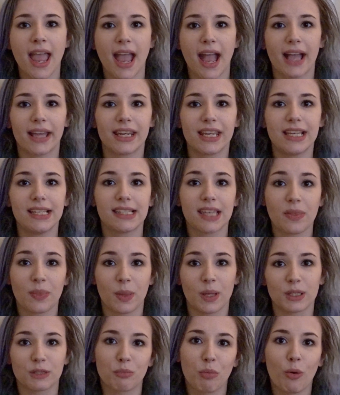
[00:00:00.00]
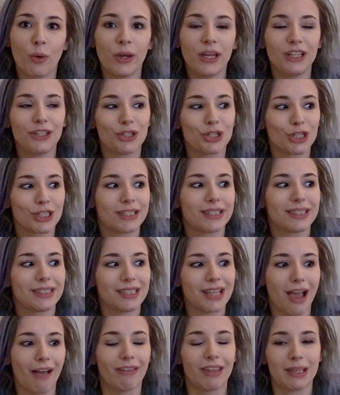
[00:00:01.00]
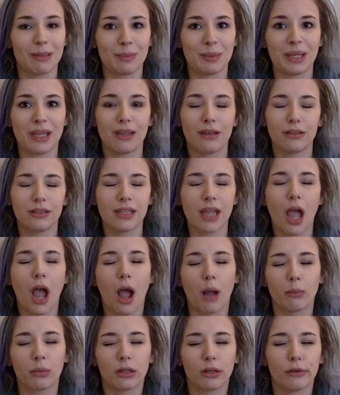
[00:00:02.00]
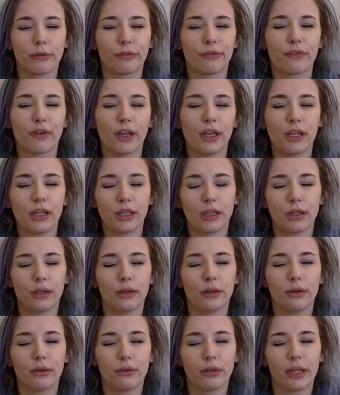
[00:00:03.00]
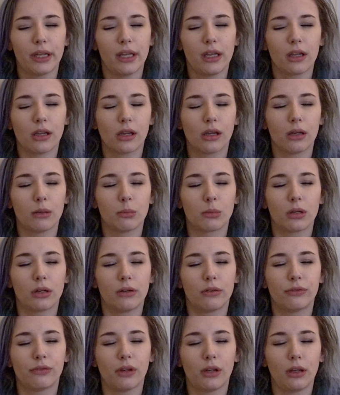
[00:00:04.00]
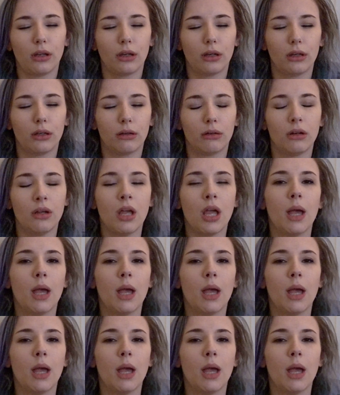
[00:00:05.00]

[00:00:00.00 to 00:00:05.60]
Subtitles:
And he's at this point just telling me, yeah, I'm gonna fight you. Like, I'm gonna fight you.